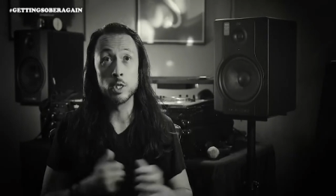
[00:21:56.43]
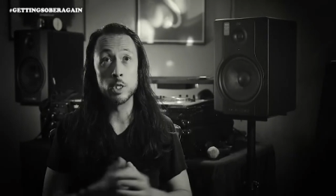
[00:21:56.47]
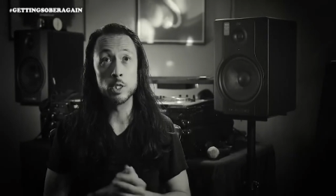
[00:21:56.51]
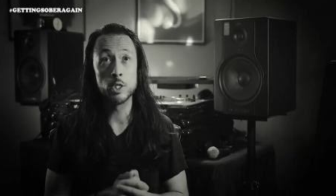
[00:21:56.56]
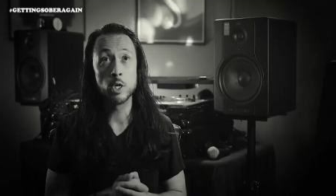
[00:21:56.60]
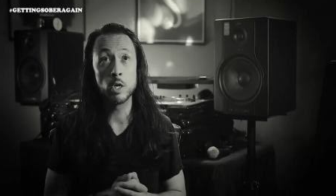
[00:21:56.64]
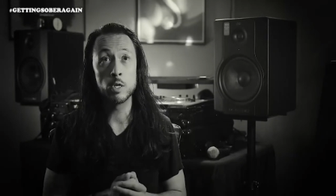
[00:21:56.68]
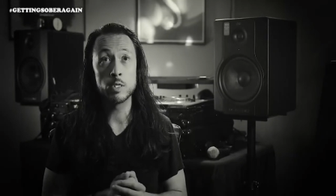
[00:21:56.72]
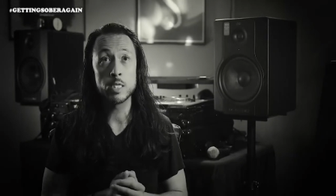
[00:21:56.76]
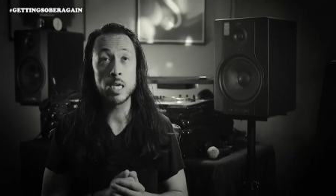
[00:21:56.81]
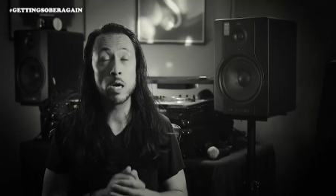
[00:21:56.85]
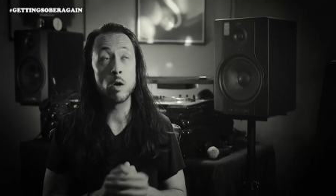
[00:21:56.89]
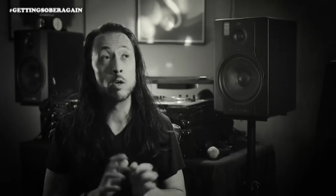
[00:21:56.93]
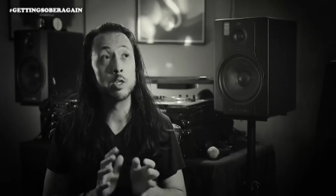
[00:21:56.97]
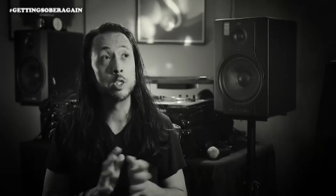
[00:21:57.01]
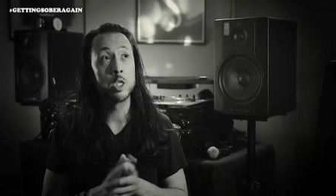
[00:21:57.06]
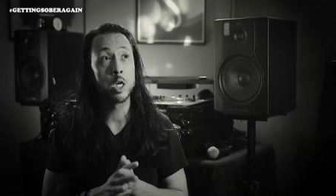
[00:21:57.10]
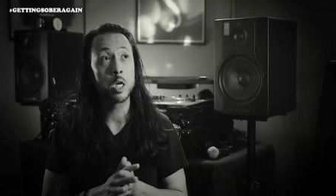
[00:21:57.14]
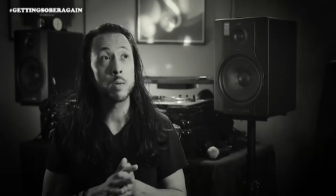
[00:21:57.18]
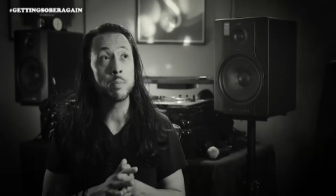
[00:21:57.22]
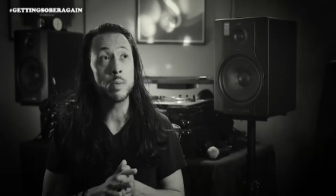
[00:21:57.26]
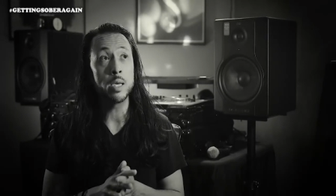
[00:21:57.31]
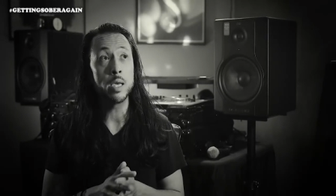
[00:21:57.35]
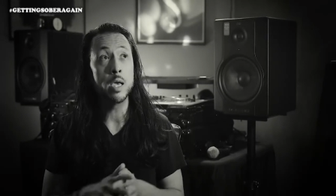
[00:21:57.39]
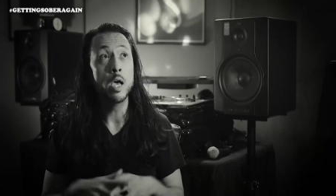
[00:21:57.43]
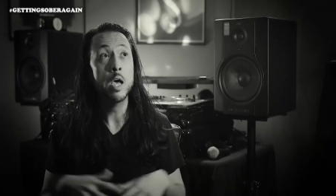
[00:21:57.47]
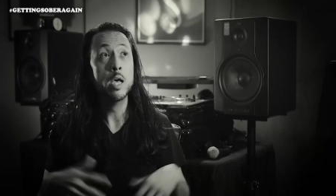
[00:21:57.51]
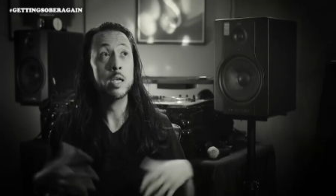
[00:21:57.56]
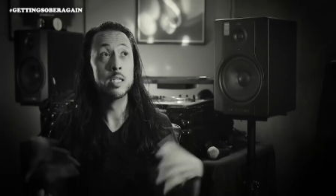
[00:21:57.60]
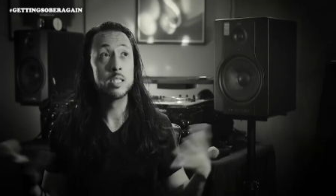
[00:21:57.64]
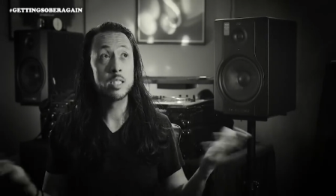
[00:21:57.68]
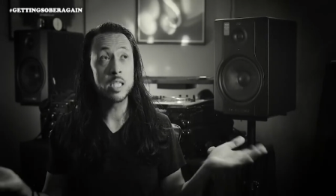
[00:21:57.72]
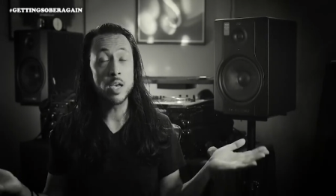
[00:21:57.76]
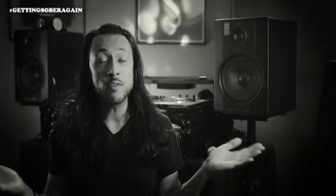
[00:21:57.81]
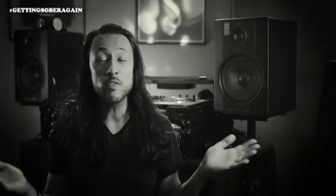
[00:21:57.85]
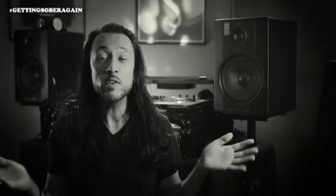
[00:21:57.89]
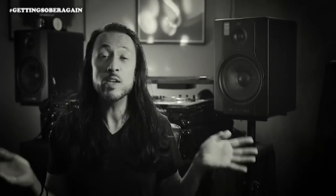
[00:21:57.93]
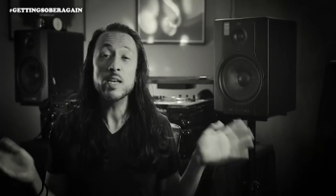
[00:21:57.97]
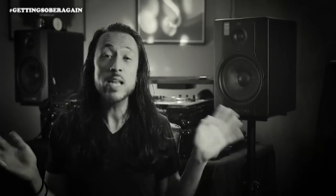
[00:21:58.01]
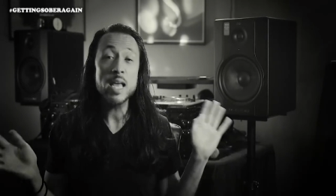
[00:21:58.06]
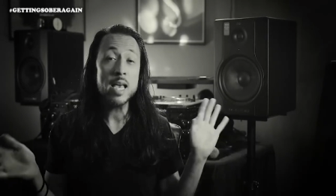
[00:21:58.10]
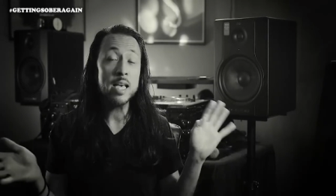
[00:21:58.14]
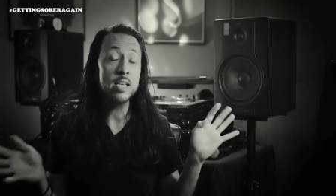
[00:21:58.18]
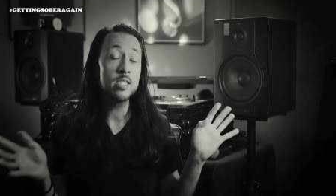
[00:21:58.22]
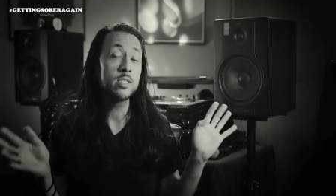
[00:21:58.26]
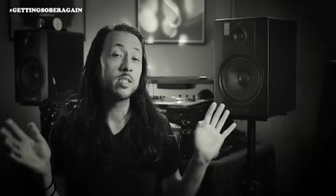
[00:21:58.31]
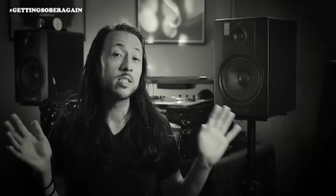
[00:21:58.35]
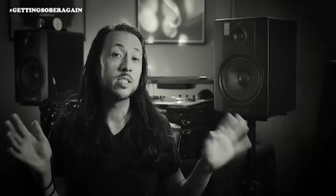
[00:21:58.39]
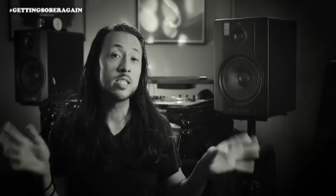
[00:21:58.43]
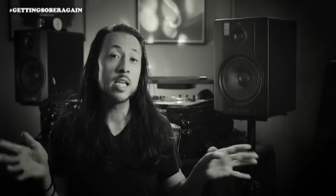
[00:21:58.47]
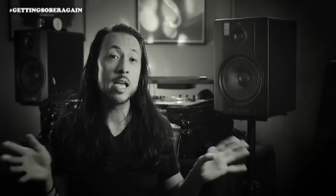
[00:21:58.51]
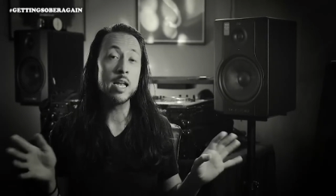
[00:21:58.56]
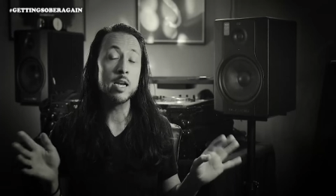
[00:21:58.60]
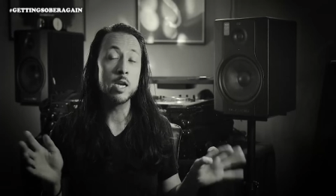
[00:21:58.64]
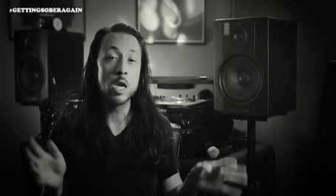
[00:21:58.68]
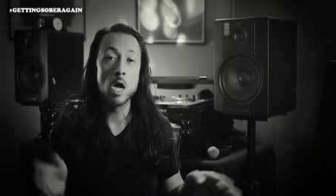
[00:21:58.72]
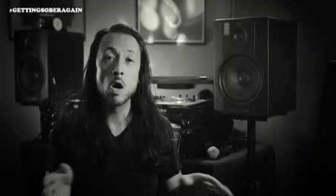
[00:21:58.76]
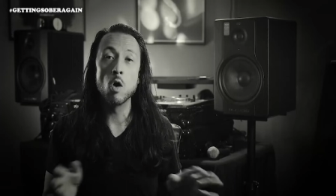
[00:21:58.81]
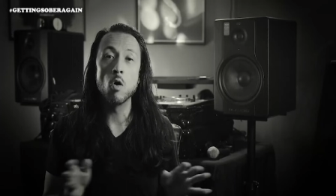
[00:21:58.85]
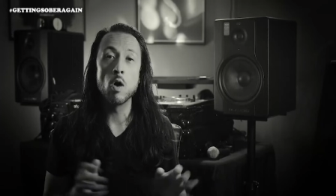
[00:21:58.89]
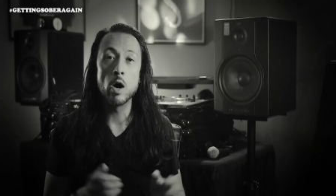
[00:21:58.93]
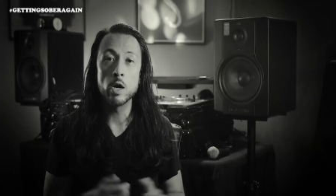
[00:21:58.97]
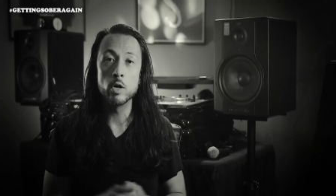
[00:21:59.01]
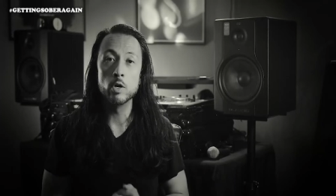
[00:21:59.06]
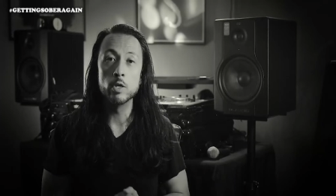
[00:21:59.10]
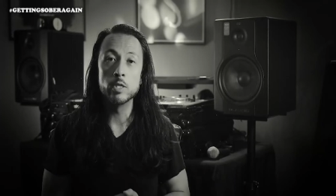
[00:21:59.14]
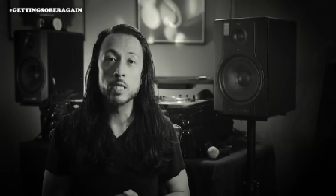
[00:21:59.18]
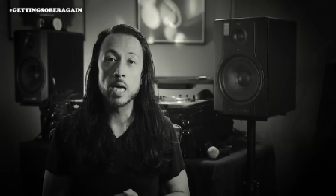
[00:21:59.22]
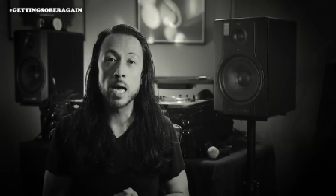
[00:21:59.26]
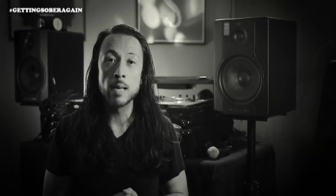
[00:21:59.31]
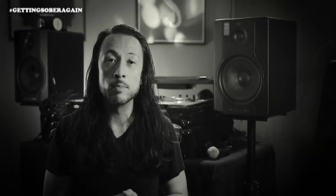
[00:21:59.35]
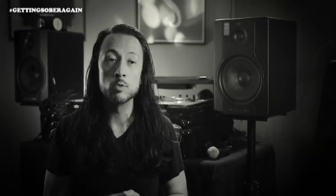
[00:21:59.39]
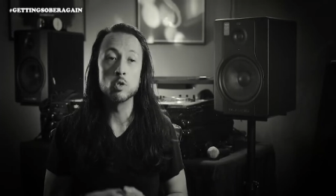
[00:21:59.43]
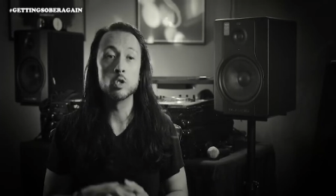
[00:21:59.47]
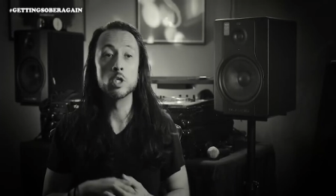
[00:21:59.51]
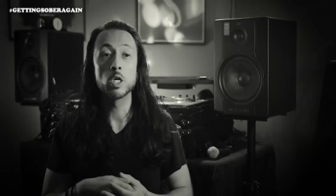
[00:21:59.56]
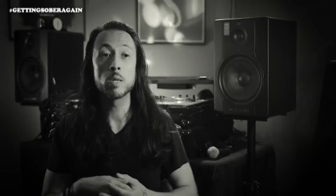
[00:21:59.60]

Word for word: And it turns out it took me seven days to say no 100 times,